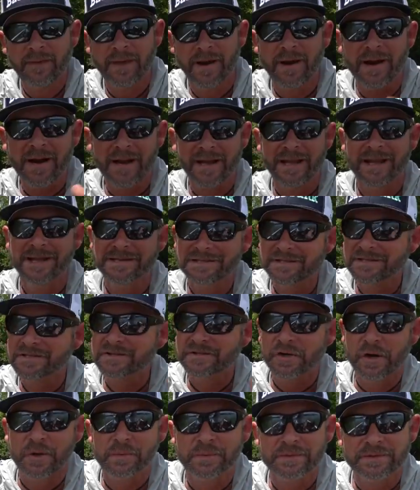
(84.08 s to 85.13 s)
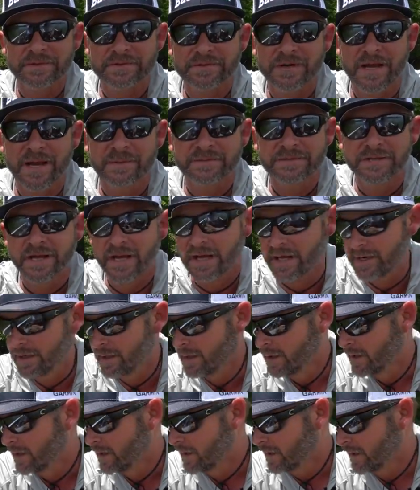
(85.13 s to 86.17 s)
All right, guys, let's start with the drop shot.
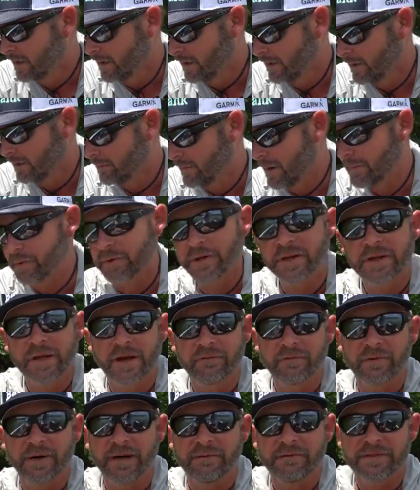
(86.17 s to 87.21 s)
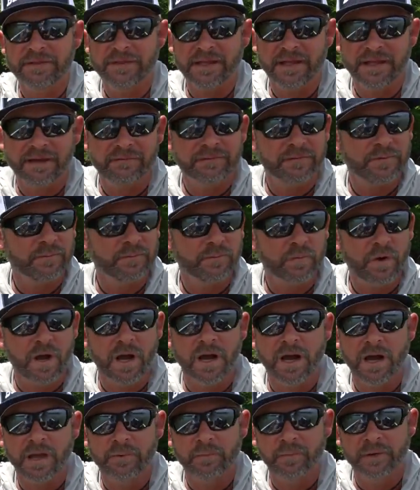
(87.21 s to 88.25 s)
I'm gonna cover everything from
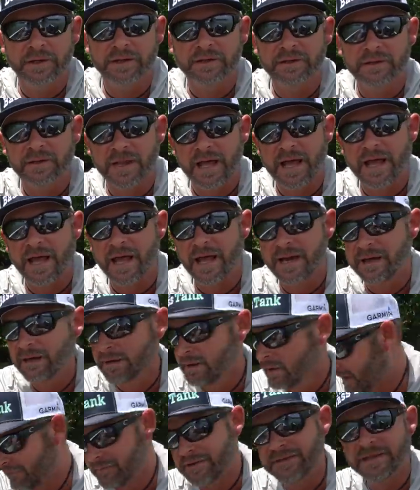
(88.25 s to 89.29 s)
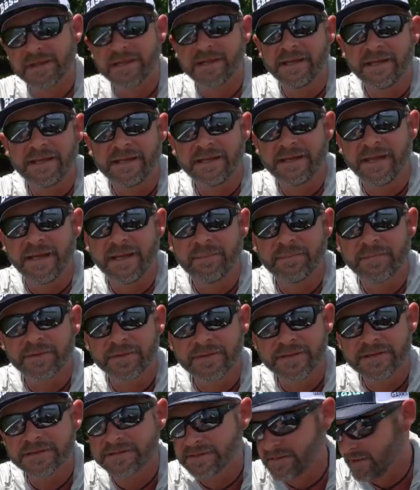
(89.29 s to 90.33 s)
rod, reel, line, everything in depth
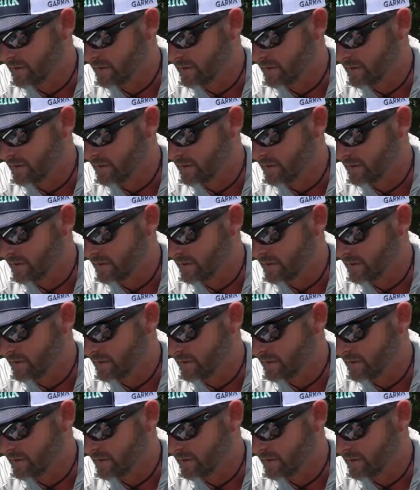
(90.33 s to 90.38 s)
in this